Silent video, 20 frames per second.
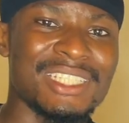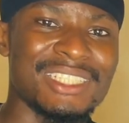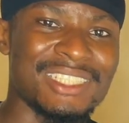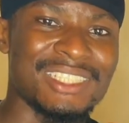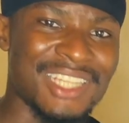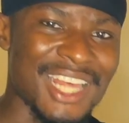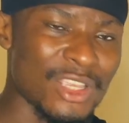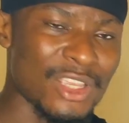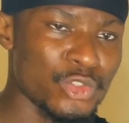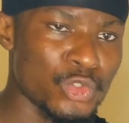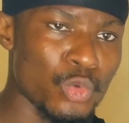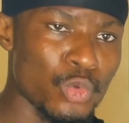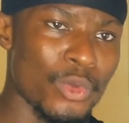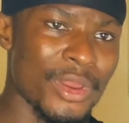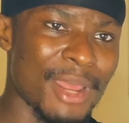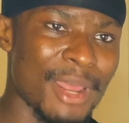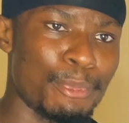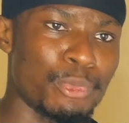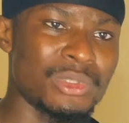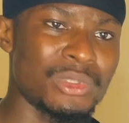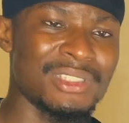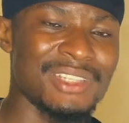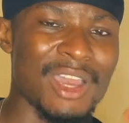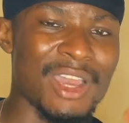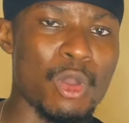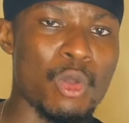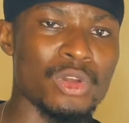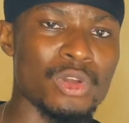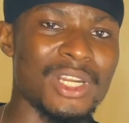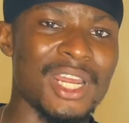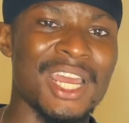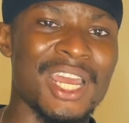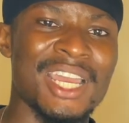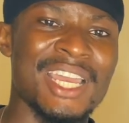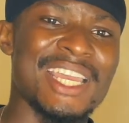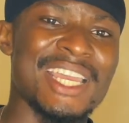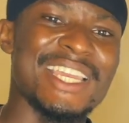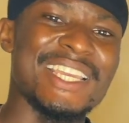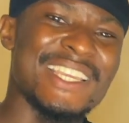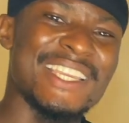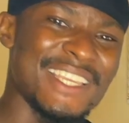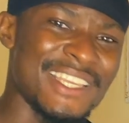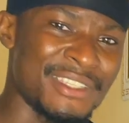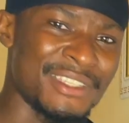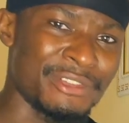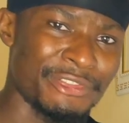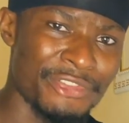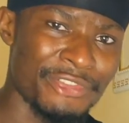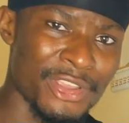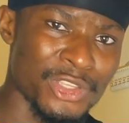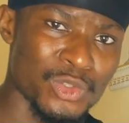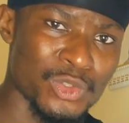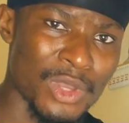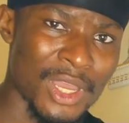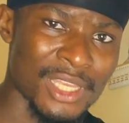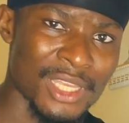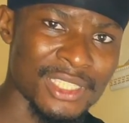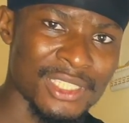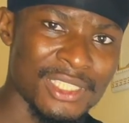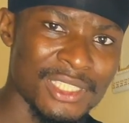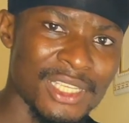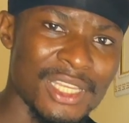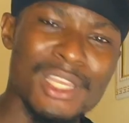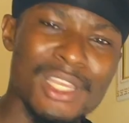That zone where they're putting that order is referred to as